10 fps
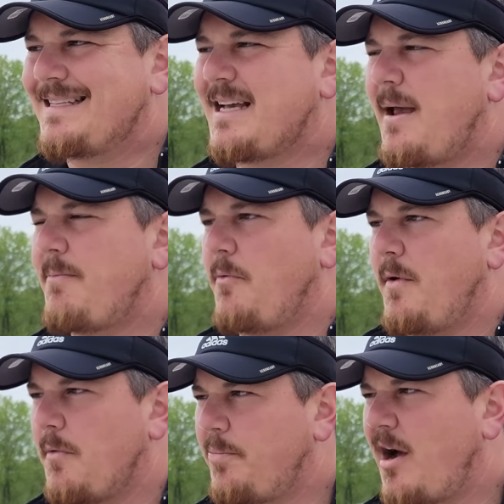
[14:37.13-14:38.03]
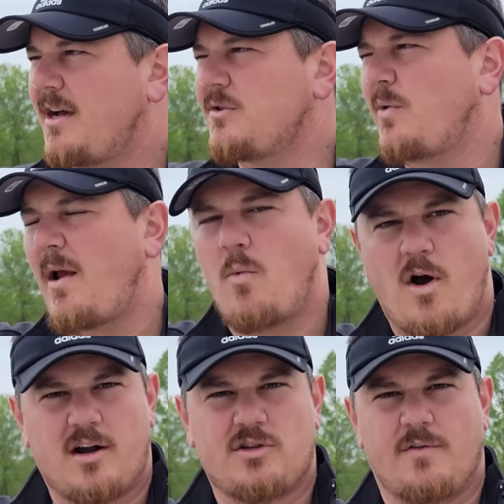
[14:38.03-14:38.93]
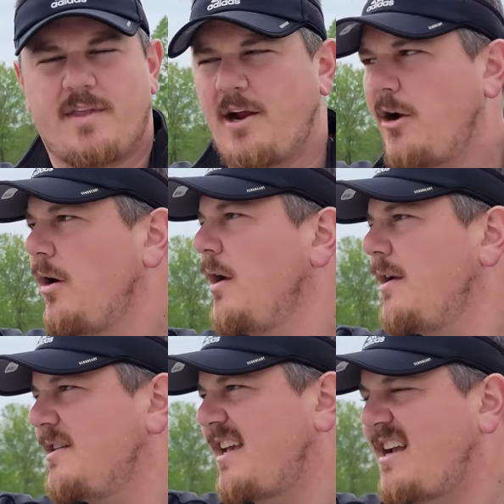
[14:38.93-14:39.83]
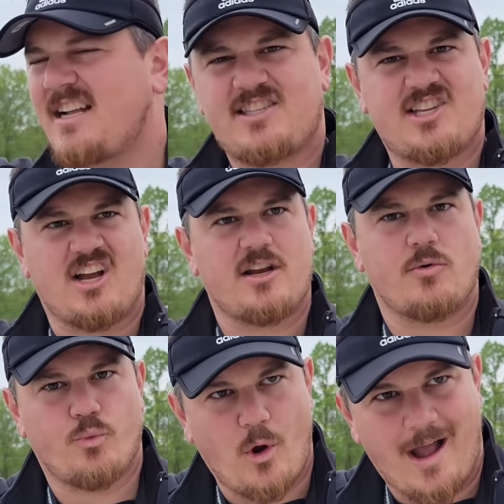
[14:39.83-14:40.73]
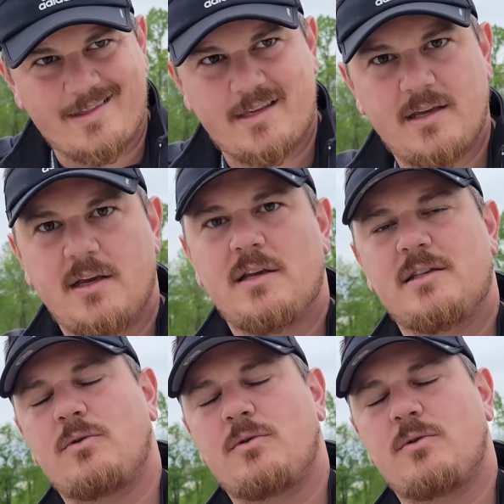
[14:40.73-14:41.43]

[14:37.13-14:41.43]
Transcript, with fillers: of time, but we were paused when I walked over there because I got stuck in a rut. Yeah, you did.